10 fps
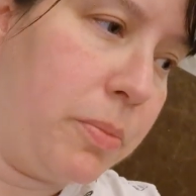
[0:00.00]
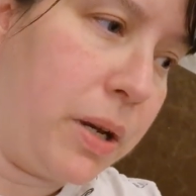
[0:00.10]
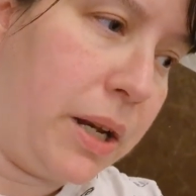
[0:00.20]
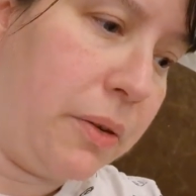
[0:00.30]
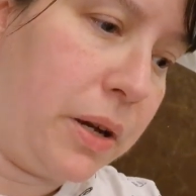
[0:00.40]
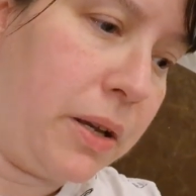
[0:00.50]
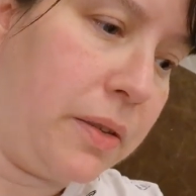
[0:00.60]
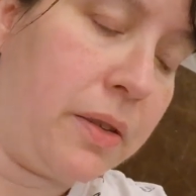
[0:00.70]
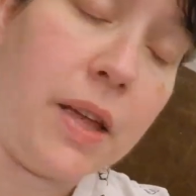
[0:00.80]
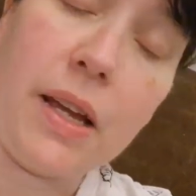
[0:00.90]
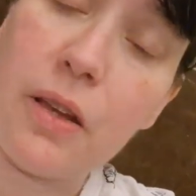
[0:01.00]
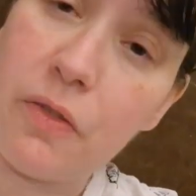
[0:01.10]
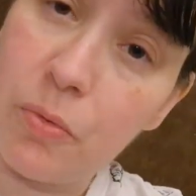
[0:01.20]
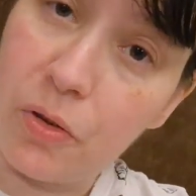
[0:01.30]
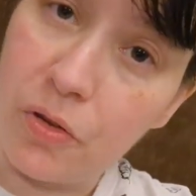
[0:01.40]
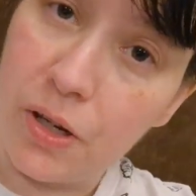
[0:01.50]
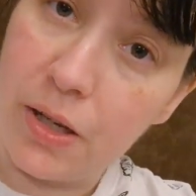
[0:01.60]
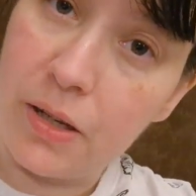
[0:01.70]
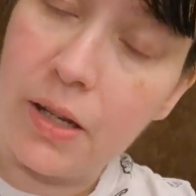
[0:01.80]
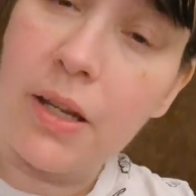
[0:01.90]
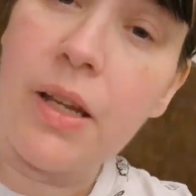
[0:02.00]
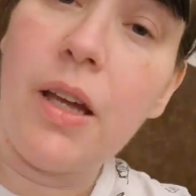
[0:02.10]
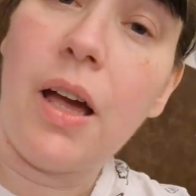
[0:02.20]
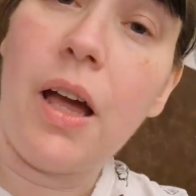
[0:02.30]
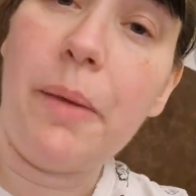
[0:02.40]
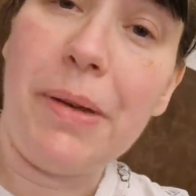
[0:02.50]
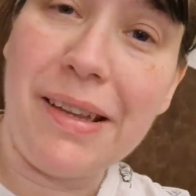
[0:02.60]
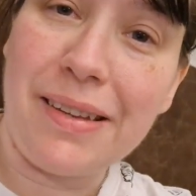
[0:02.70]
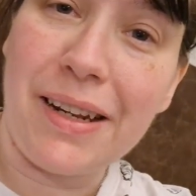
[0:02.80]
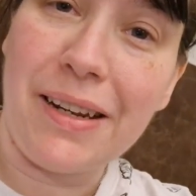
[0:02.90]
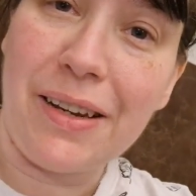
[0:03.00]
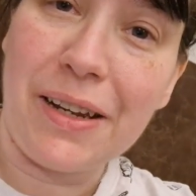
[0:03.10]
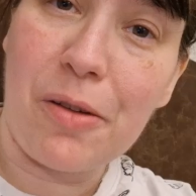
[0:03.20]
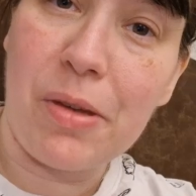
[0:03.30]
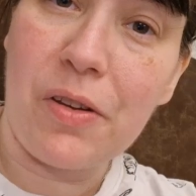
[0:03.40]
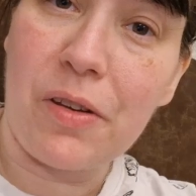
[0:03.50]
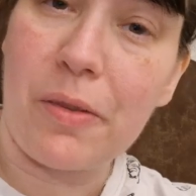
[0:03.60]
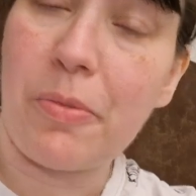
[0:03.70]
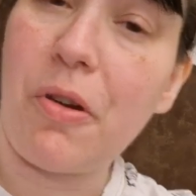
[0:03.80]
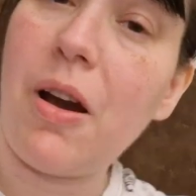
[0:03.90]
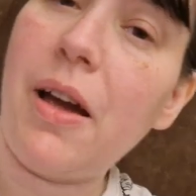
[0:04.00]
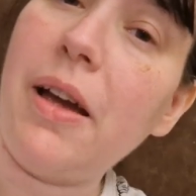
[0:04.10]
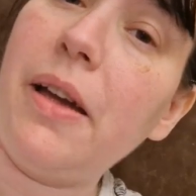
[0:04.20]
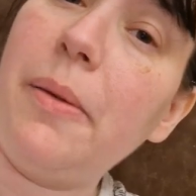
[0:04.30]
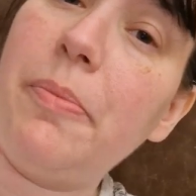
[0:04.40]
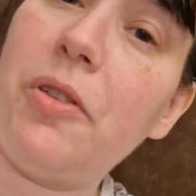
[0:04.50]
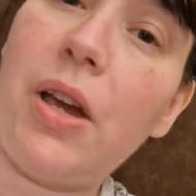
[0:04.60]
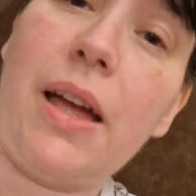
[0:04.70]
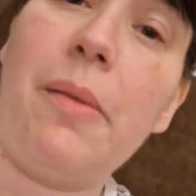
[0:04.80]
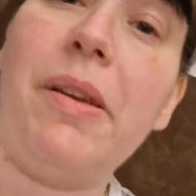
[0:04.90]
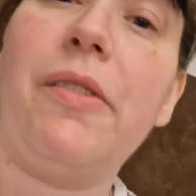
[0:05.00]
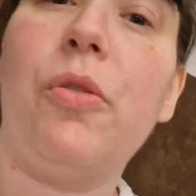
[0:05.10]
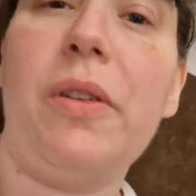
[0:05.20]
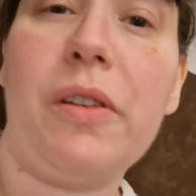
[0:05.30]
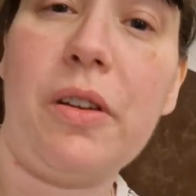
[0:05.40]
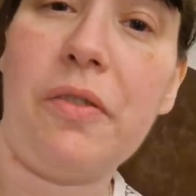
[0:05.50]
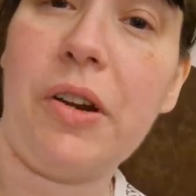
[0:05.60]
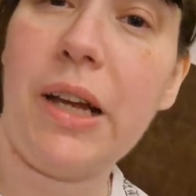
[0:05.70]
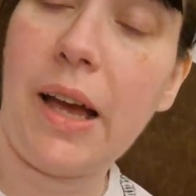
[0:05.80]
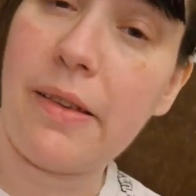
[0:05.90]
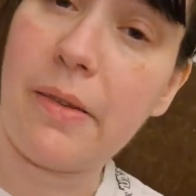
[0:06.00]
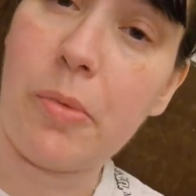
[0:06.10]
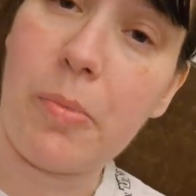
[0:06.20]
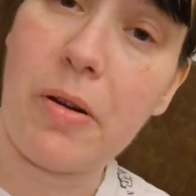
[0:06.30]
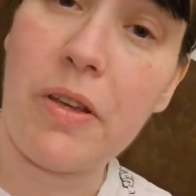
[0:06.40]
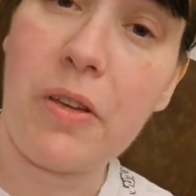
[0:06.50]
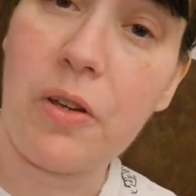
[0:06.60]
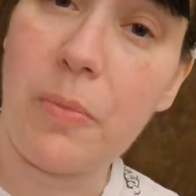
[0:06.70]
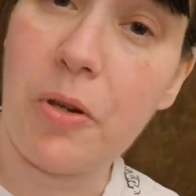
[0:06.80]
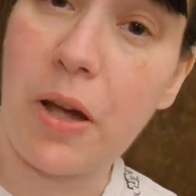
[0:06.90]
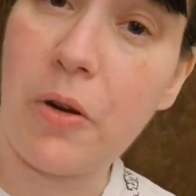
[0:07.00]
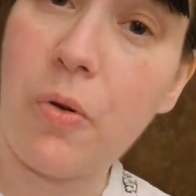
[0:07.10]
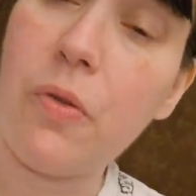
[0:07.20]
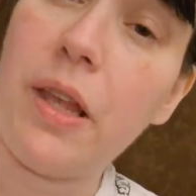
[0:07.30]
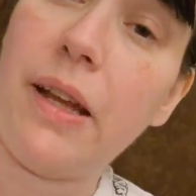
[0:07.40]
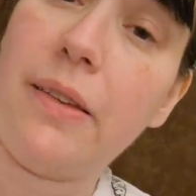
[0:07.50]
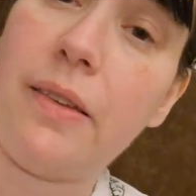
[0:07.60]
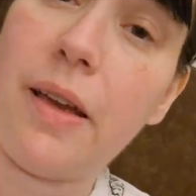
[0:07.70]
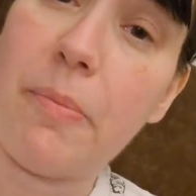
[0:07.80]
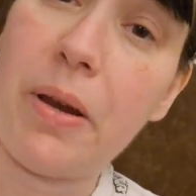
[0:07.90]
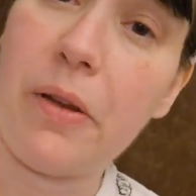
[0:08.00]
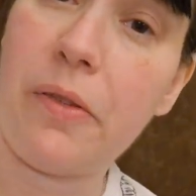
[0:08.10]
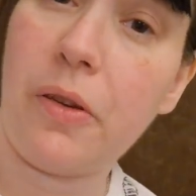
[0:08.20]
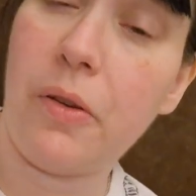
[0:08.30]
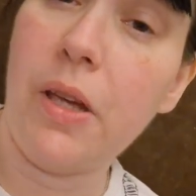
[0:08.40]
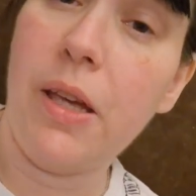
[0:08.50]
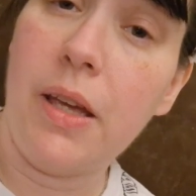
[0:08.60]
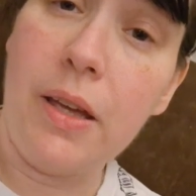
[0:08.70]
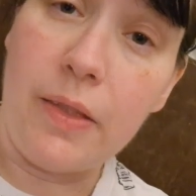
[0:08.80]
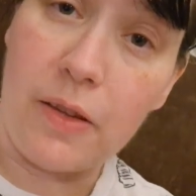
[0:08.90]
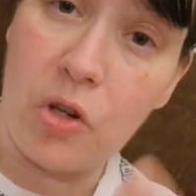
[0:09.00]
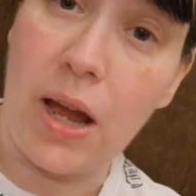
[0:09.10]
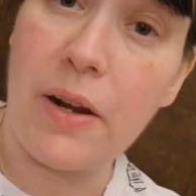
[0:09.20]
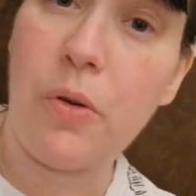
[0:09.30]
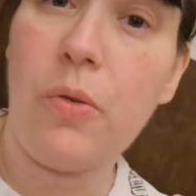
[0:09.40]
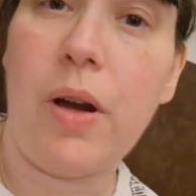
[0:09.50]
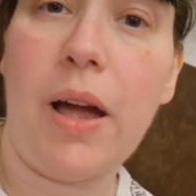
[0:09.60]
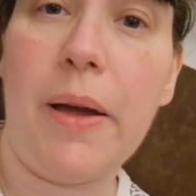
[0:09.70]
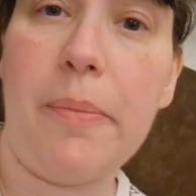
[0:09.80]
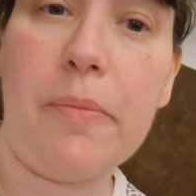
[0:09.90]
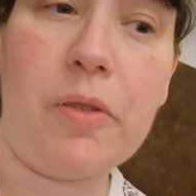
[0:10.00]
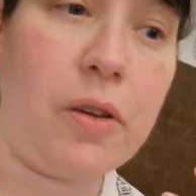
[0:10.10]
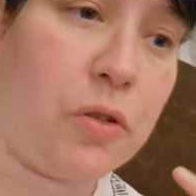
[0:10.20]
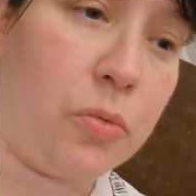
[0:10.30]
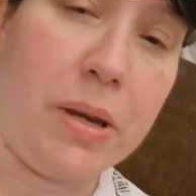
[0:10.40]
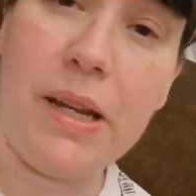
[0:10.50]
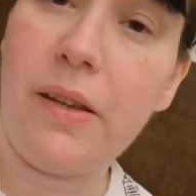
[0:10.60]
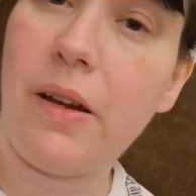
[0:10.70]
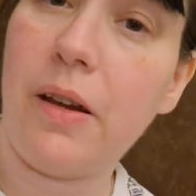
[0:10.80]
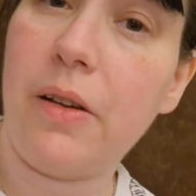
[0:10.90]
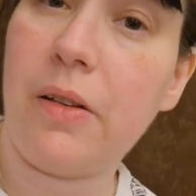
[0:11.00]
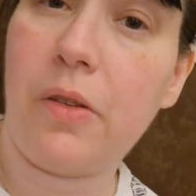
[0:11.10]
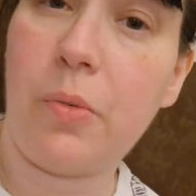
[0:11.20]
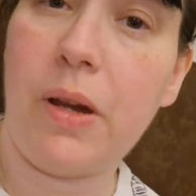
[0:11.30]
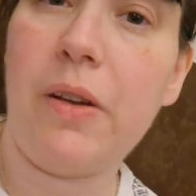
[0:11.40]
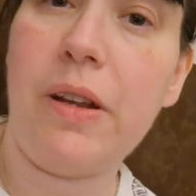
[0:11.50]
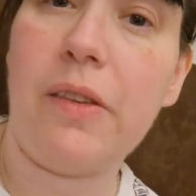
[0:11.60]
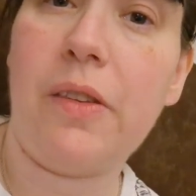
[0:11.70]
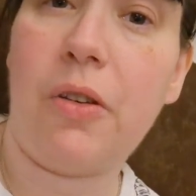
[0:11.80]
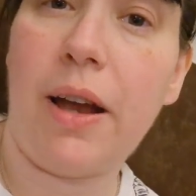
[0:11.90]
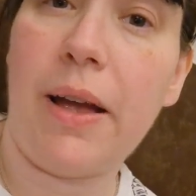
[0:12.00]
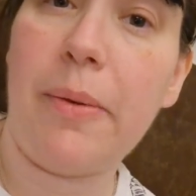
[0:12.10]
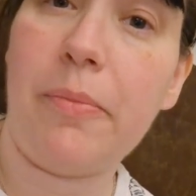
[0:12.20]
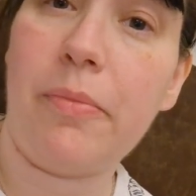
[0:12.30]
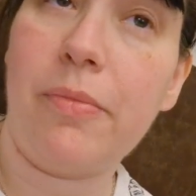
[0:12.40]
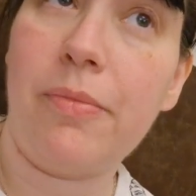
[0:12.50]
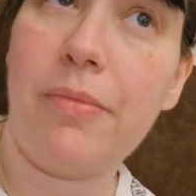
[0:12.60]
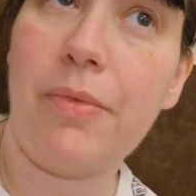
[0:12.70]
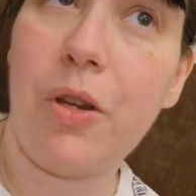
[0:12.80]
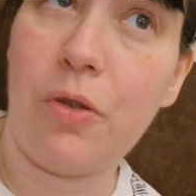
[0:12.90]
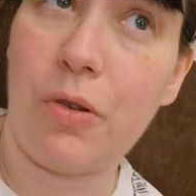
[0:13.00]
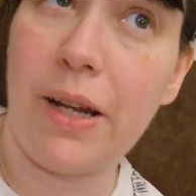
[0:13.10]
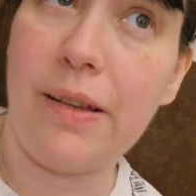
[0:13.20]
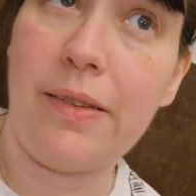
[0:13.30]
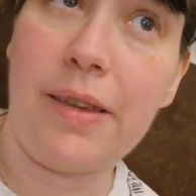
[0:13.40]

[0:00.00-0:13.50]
But anyway, so thank you for watching. Uh, please click like, comment, share, subscribe. Check out Mixer123 as my Mother YouTube channel. All the links down below to the channel, um, social media, Twitter, Instagram, Goodreads,